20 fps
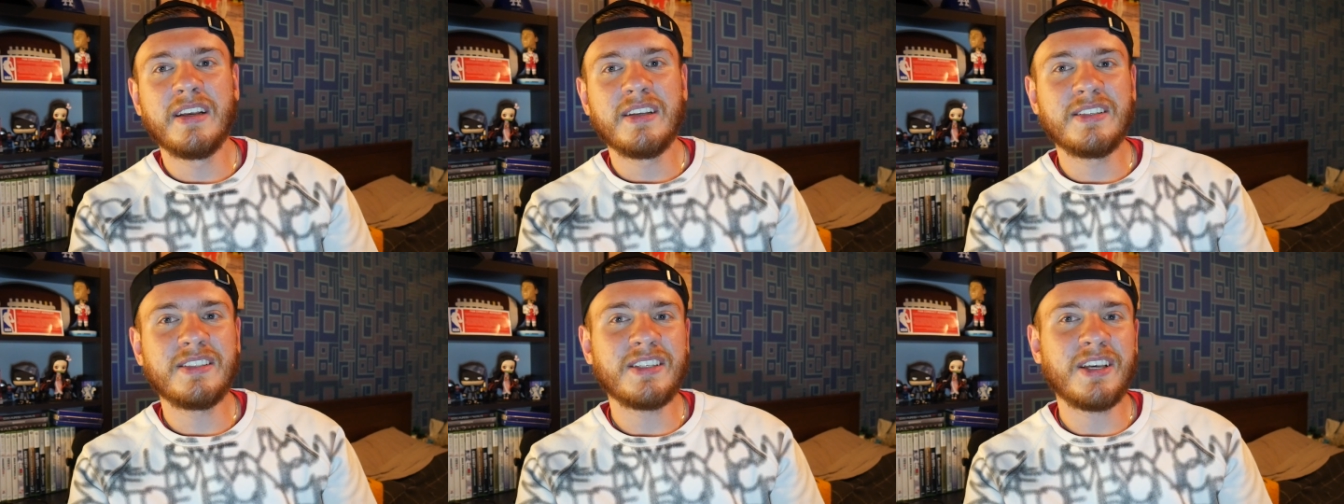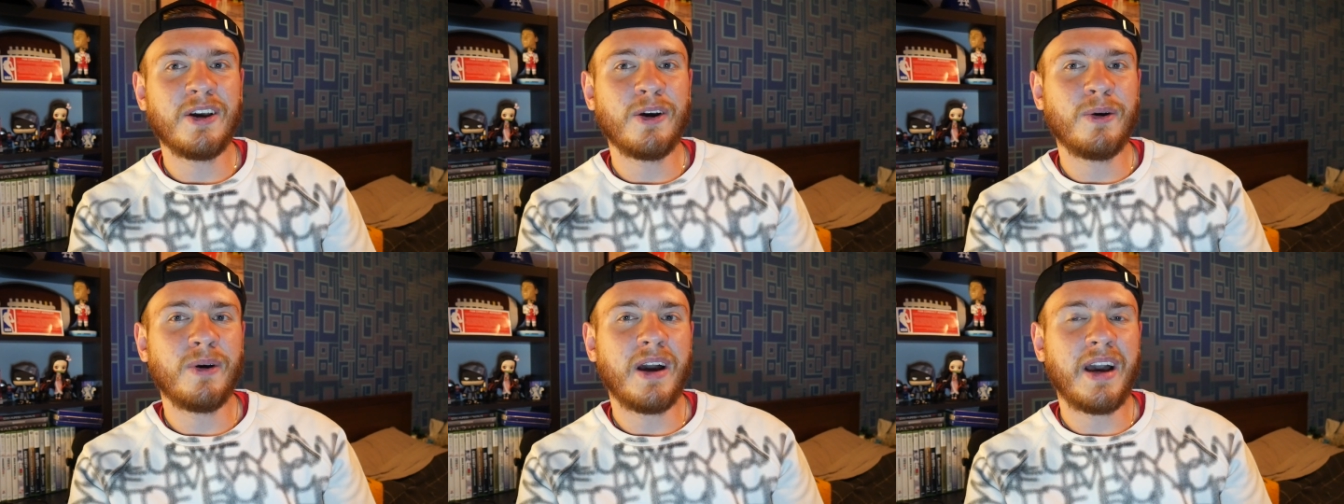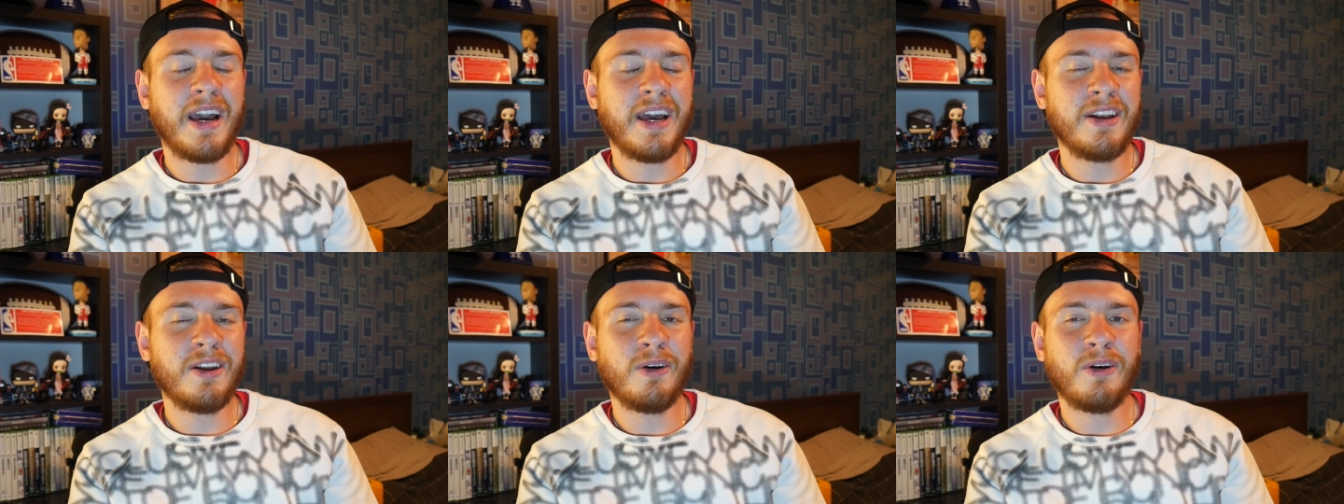So
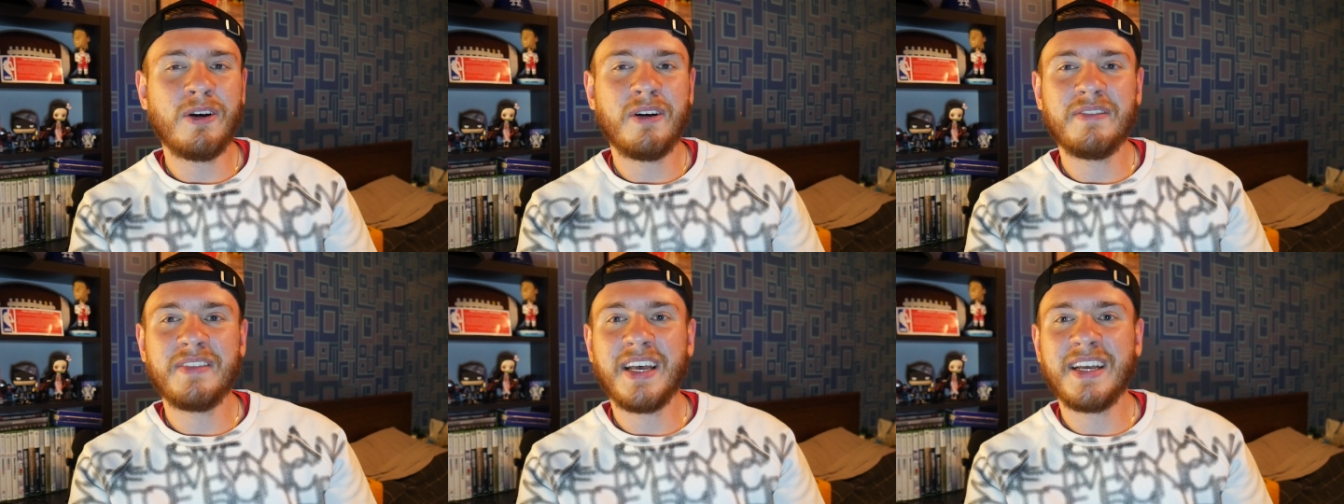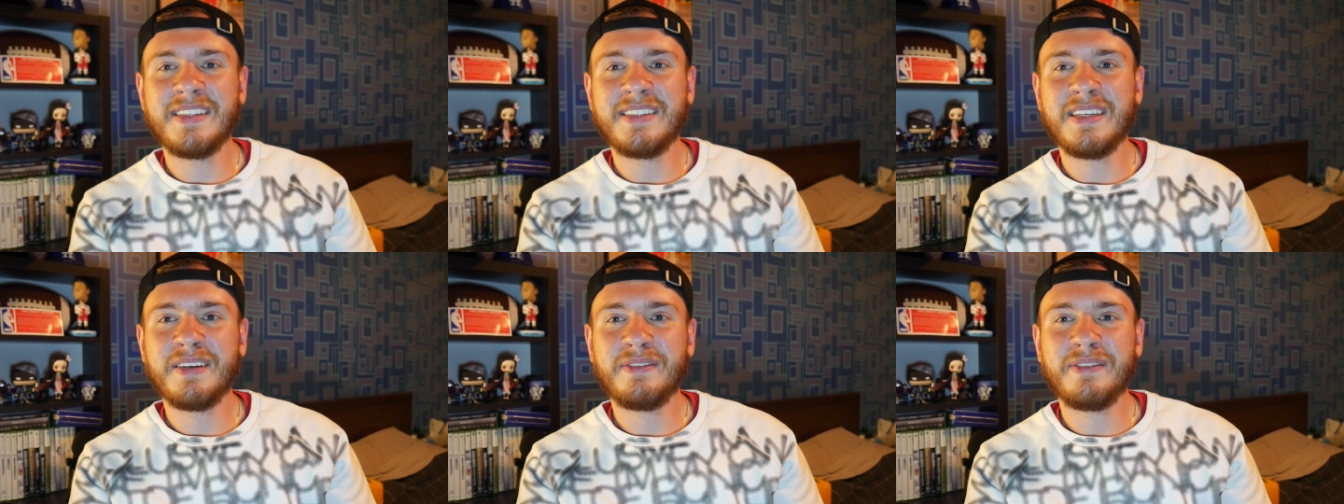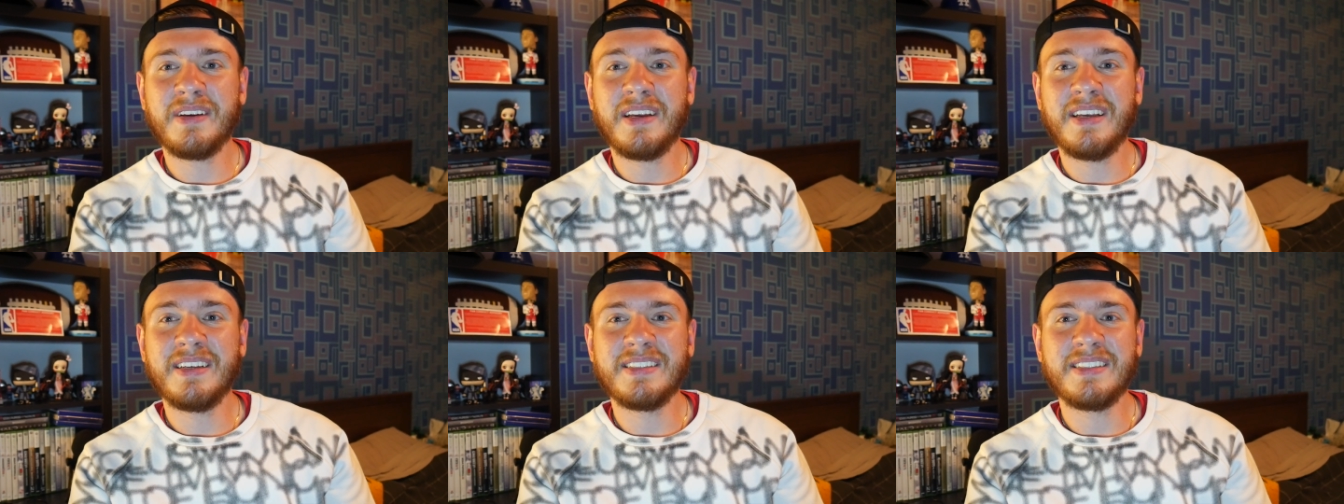I know all of that diff
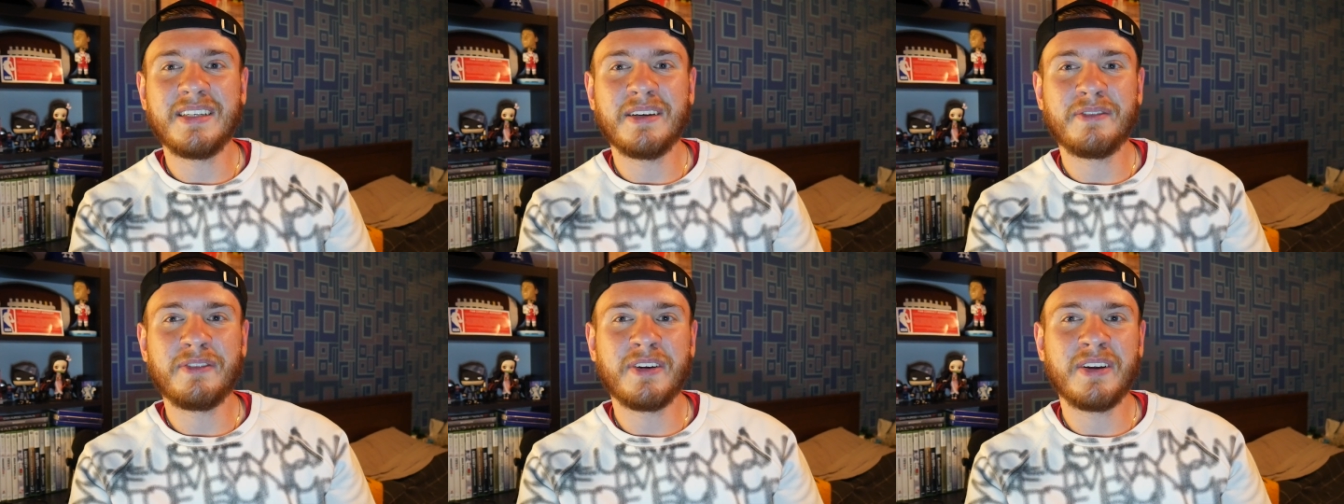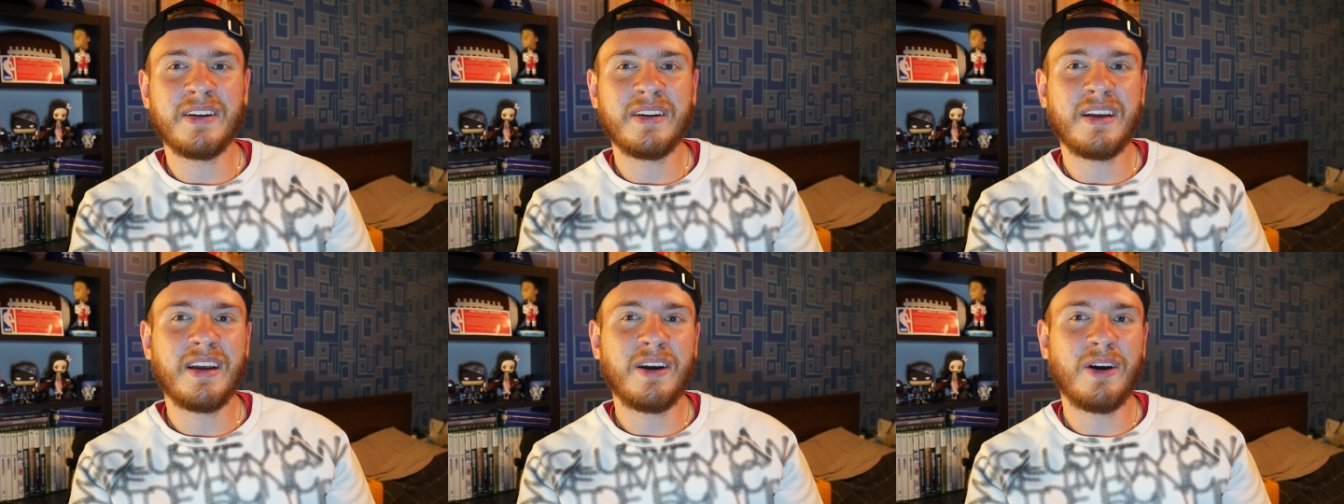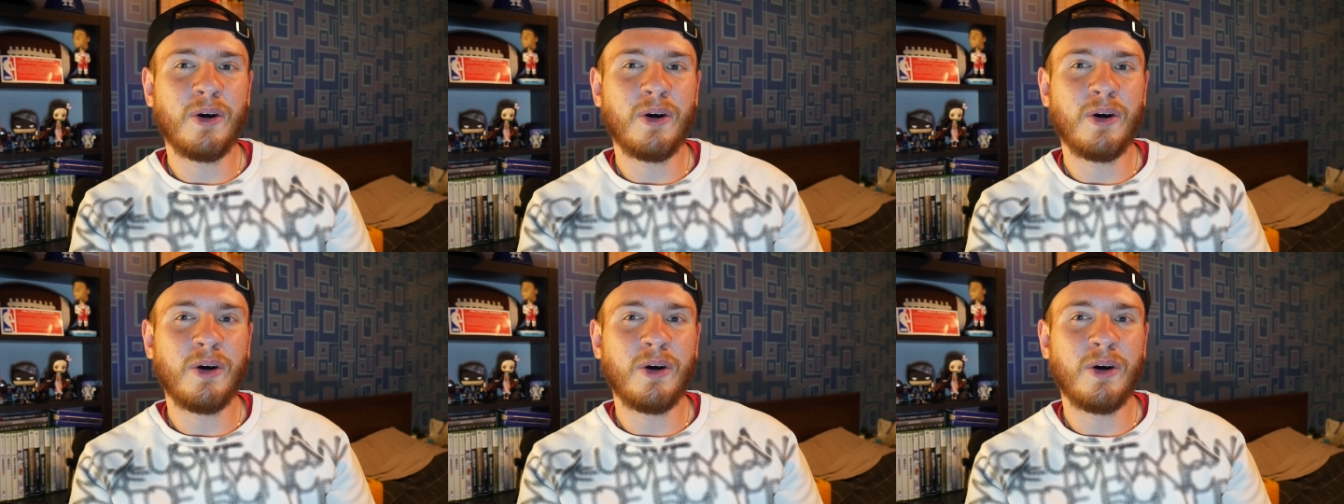is different.